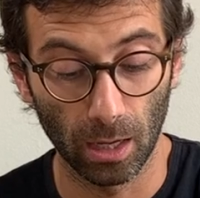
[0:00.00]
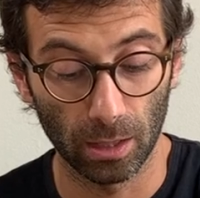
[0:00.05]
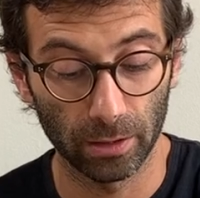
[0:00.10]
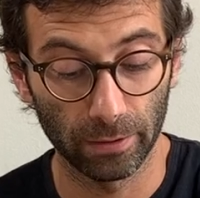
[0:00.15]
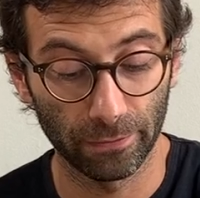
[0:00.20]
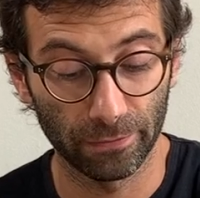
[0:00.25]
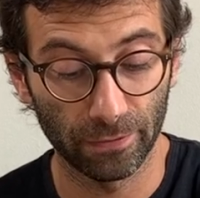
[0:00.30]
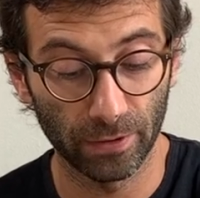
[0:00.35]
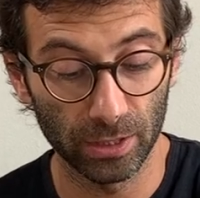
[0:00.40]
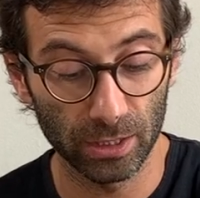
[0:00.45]

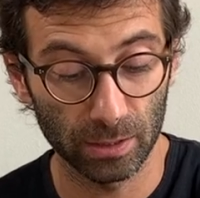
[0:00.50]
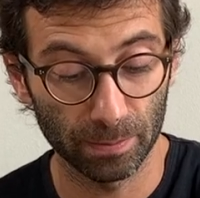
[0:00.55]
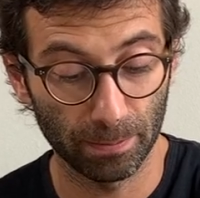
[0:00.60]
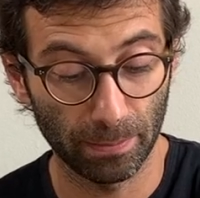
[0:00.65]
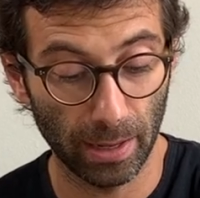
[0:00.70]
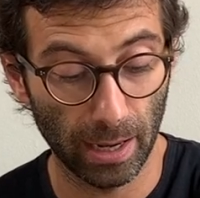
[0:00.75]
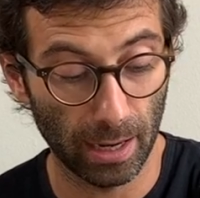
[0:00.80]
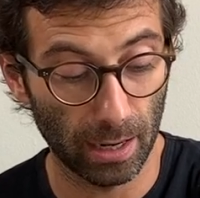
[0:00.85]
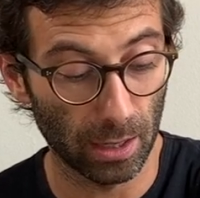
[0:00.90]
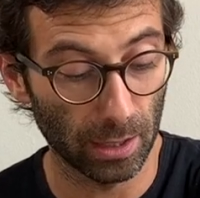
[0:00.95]
The first
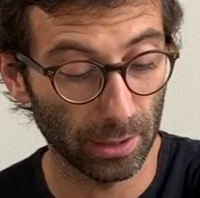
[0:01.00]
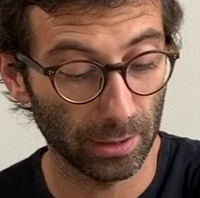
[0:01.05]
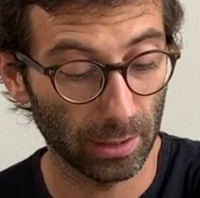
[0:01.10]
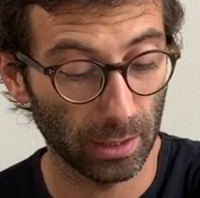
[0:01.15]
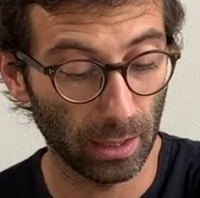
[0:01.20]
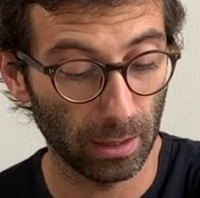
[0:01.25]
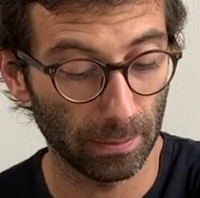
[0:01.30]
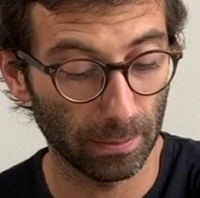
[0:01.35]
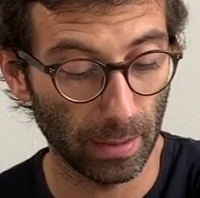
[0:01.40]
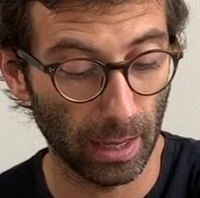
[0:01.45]
part,
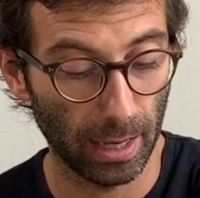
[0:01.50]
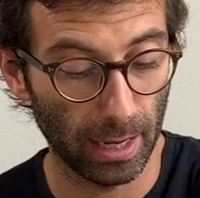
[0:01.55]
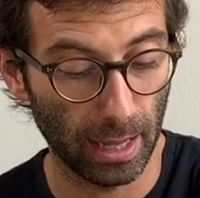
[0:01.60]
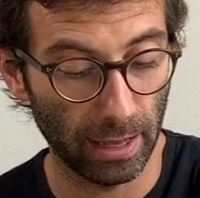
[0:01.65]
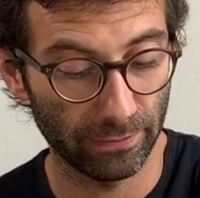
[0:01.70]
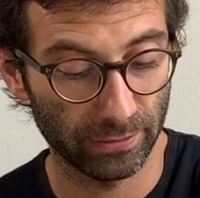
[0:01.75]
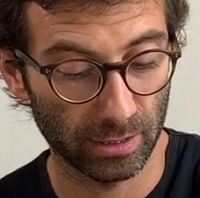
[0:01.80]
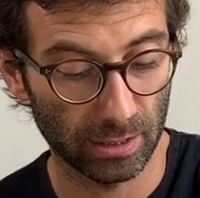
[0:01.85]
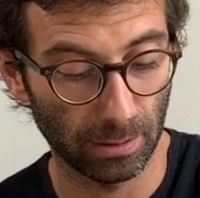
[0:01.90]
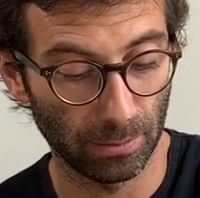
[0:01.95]
and I
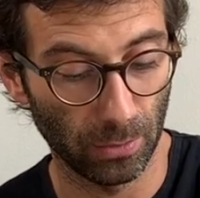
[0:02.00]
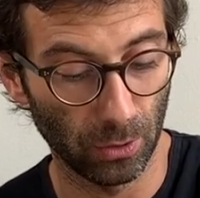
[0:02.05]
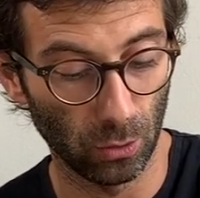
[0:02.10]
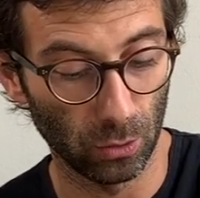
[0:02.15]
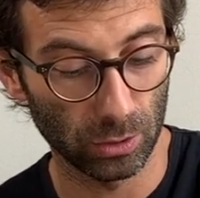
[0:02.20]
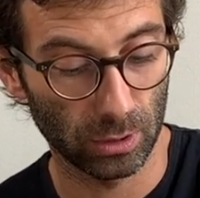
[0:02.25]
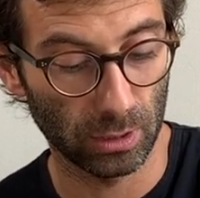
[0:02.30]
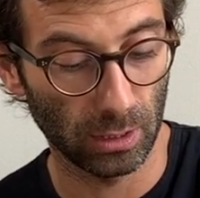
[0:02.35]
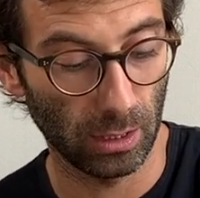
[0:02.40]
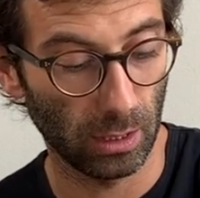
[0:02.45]
have some
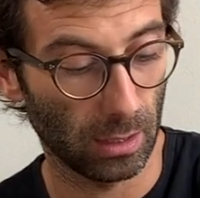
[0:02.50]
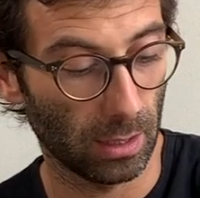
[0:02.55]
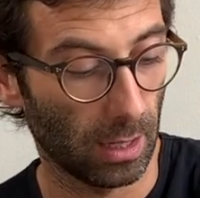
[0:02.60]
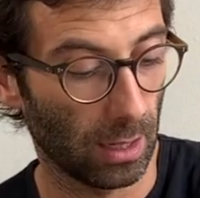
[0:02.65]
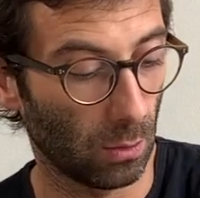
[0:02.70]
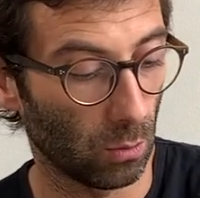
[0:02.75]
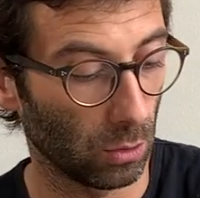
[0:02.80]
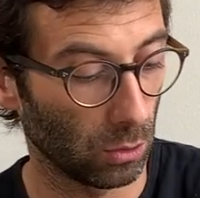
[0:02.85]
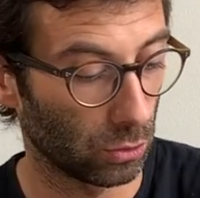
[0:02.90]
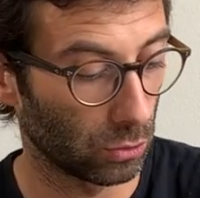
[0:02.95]
notes here
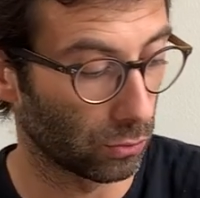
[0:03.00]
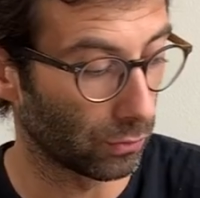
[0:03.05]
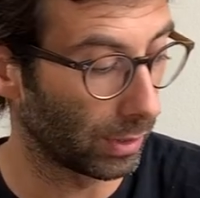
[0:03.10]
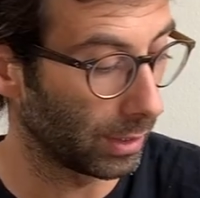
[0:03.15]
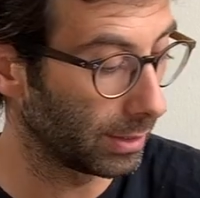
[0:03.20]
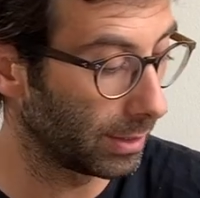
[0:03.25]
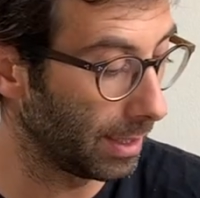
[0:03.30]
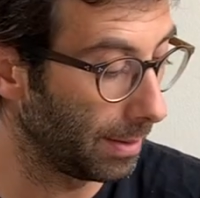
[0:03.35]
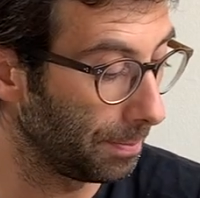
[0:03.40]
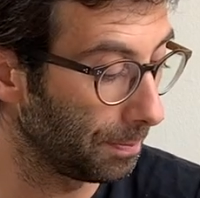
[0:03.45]
and I want to
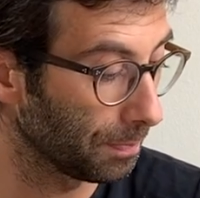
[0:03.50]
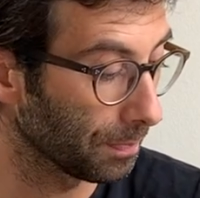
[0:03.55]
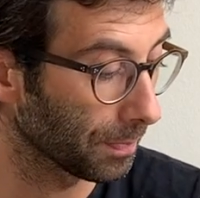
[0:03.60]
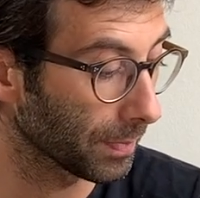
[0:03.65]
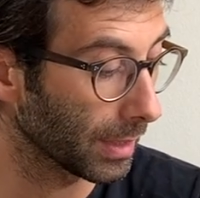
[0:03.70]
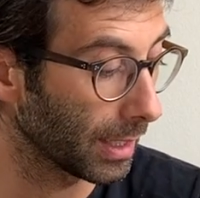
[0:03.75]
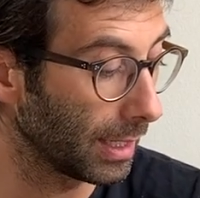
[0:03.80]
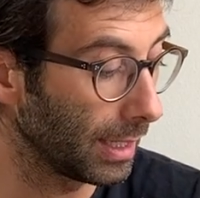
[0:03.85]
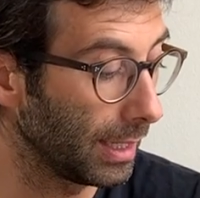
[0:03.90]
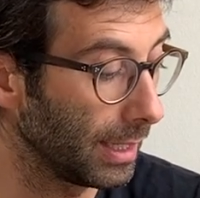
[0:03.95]
read them,
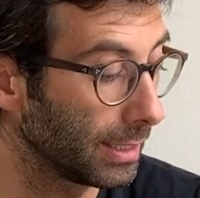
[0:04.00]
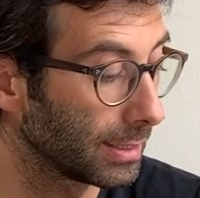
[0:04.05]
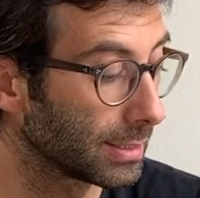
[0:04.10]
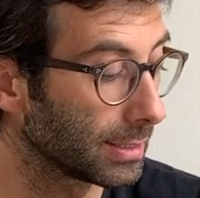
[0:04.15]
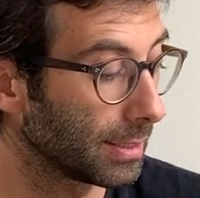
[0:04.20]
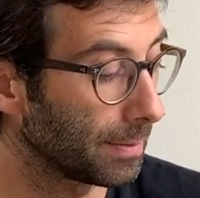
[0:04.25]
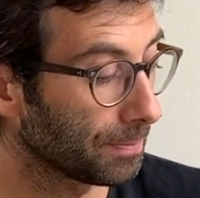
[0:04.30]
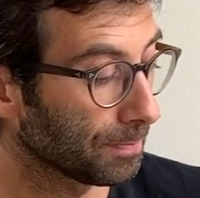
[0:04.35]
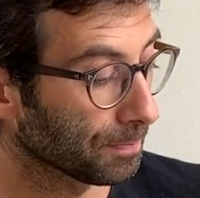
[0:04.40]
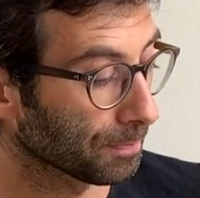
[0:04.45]
is
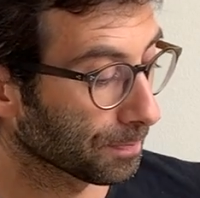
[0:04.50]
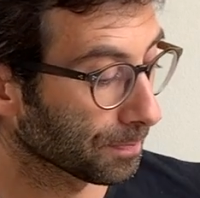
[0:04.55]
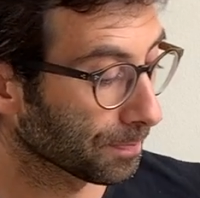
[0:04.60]
um,